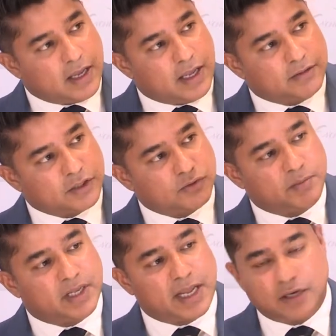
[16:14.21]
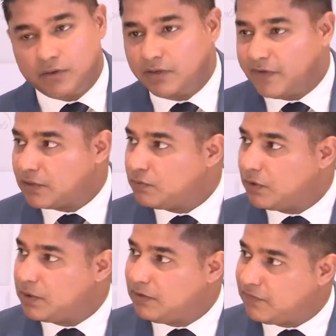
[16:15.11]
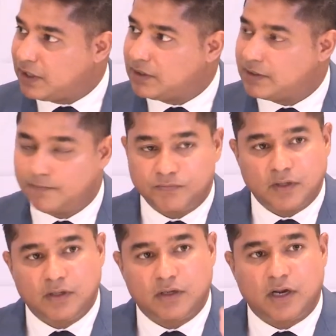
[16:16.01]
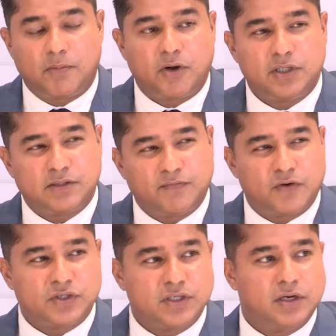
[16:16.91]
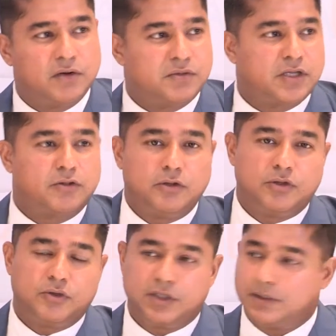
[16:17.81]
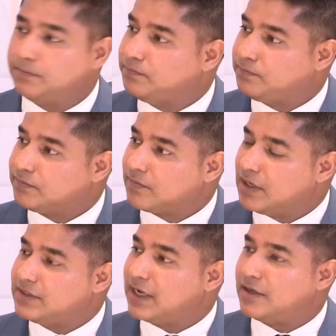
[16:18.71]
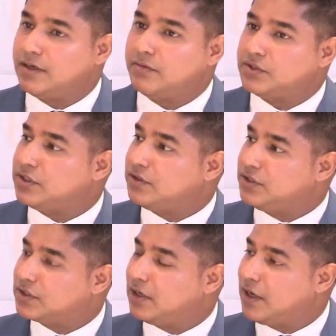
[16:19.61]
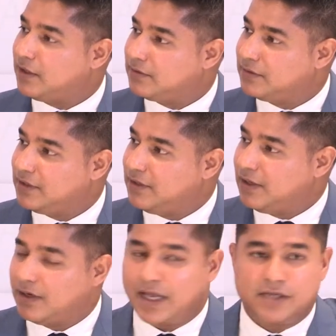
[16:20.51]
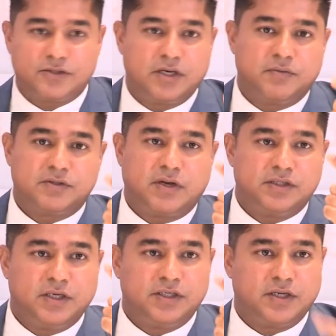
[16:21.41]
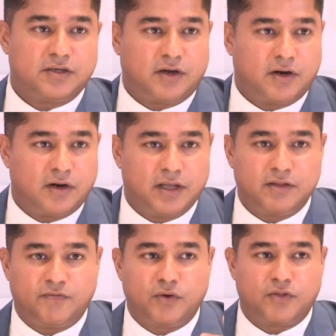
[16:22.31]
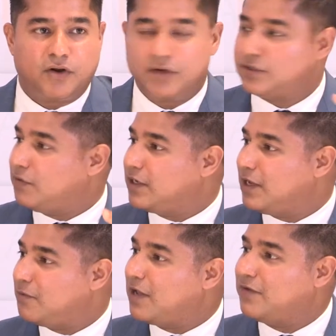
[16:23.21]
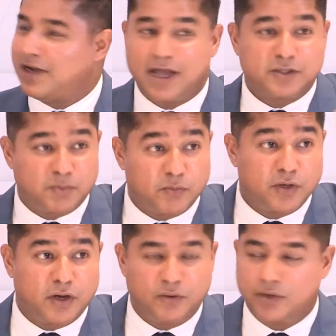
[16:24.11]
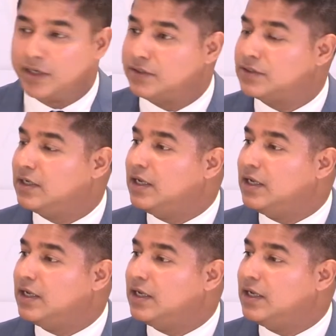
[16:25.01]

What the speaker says: And this will be an annual event where we invite the top artists. The first year it was Atul Dodia, second year was Yatish Kalat, last year was Ranjini Shatar, and the fourth artist right now we haven't announced, but we know who it is.